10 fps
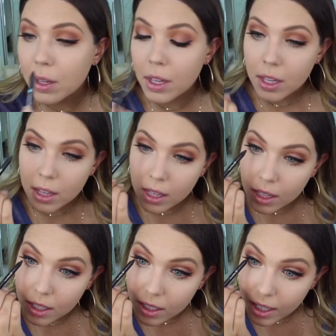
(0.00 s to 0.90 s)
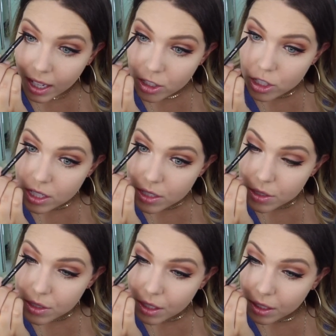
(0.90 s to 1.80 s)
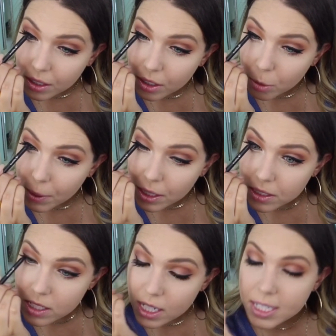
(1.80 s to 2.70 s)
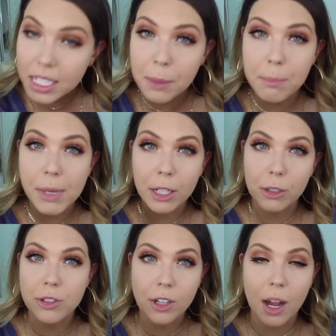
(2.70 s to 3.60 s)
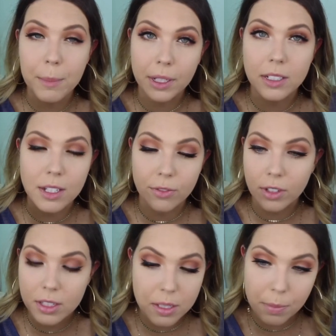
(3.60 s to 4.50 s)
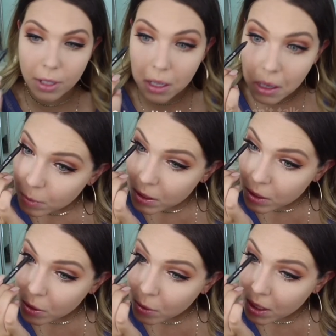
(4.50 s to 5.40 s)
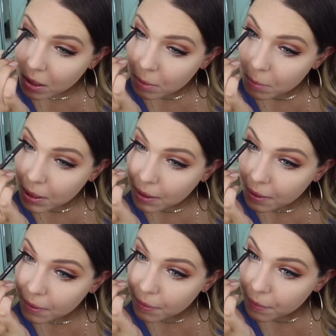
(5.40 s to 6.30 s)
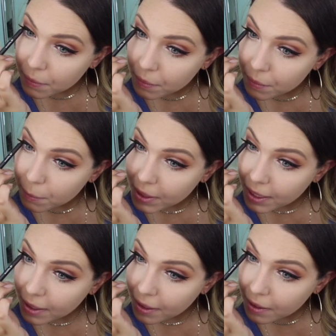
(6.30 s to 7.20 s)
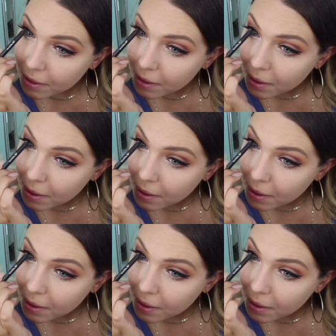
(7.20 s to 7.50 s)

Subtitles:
the lashes a little bit. It's like microscopic difference, but we do it because we can.